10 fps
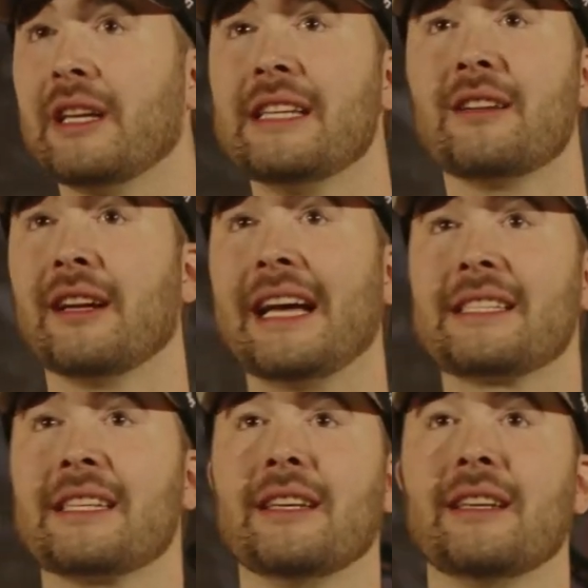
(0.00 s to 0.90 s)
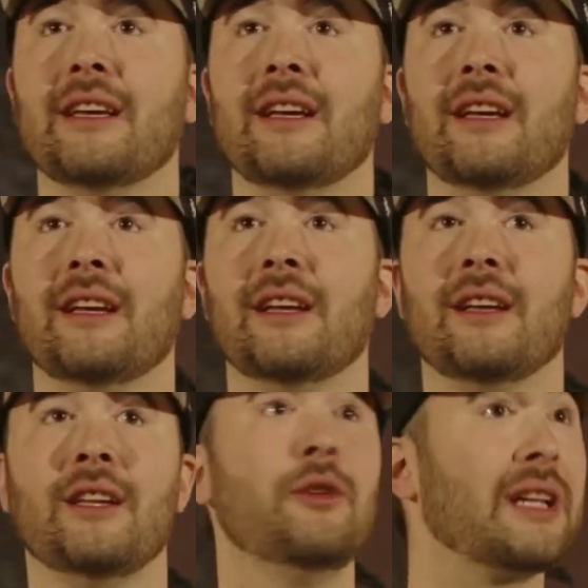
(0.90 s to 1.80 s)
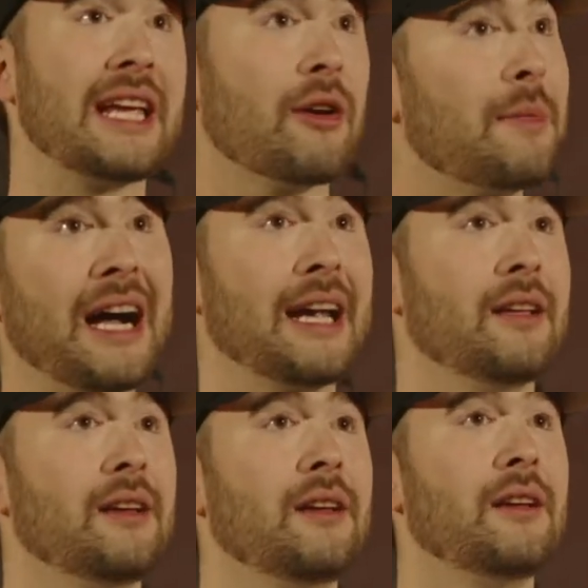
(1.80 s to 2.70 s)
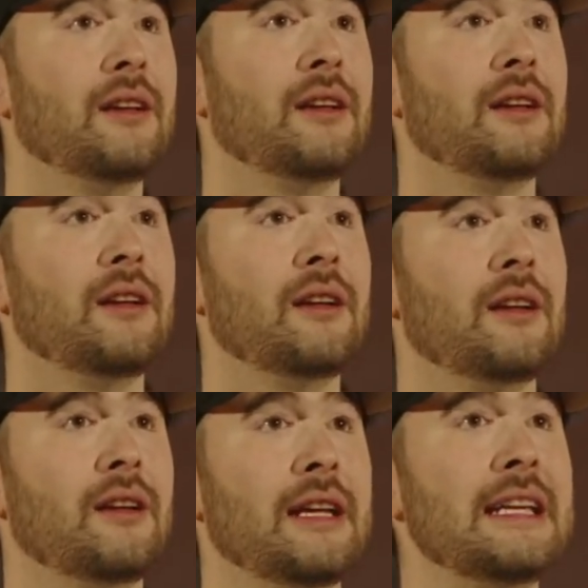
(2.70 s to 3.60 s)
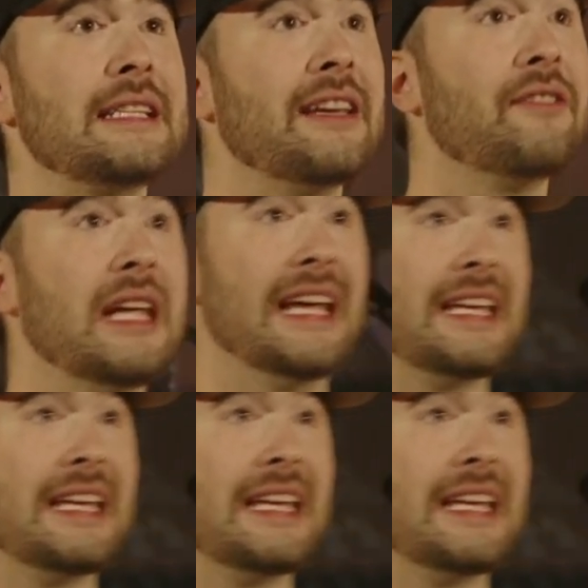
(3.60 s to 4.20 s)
He's not asking you to carry mine. He